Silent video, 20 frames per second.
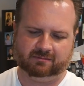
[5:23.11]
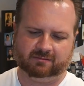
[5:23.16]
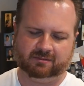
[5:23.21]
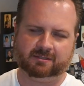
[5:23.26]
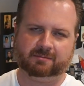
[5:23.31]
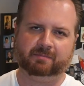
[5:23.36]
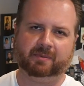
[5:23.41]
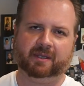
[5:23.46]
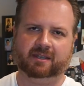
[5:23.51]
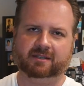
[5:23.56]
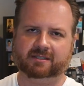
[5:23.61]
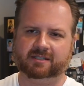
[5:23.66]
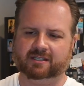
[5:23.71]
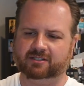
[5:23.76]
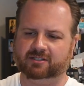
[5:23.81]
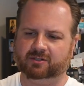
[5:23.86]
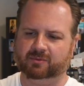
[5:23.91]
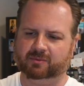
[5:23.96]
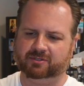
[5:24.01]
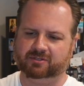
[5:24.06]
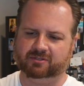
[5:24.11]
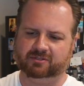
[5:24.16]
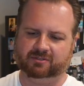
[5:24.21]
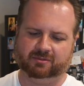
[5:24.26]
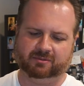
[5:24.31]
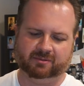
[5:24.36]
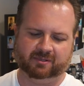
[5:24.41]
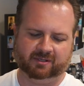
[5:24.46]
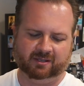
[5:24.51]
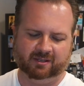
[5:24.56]
Just pay attention to what
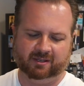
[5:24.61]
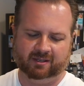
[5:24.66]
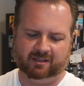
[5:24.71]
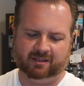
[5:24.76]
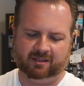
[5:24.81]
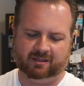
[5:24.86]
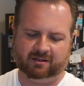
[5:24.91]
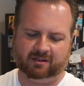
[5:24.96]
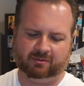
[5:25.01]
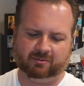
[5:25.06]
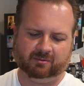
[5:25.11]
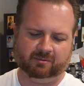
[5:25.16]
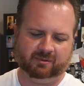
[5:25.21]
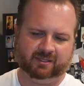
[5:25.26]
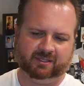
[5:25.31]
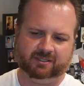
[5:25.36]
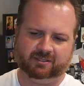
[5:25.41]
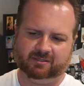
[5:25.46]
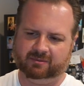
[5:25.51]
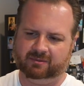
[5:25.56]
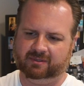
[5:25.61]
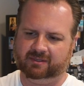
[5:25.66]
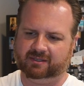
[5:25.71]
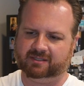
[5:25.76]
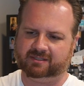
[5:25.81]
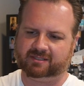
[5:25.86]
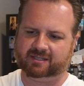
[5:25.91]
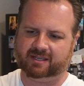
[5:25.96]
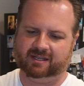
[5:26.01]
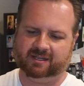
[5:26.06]
you're doing. And all we're really doing
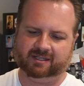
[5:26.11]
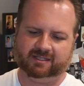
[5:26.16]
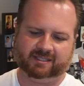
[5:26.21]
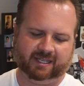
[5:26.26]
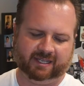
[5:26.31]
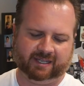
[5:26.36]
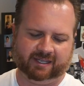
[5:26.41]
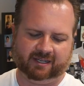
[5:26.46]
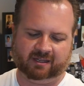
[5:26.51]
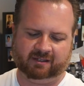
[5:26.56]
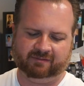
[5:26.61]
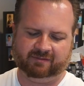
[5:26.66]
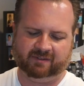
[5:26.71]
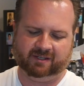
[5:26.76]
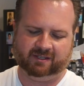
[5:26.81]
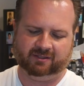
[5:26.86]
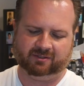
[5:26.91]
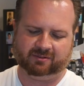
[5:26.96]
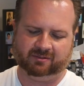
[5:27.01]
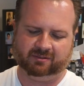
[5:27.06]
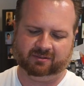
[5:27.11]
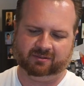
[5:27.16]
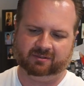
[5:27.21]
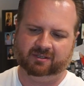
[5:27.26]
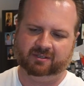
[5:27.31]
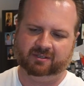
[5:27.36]
is kind of taking off any little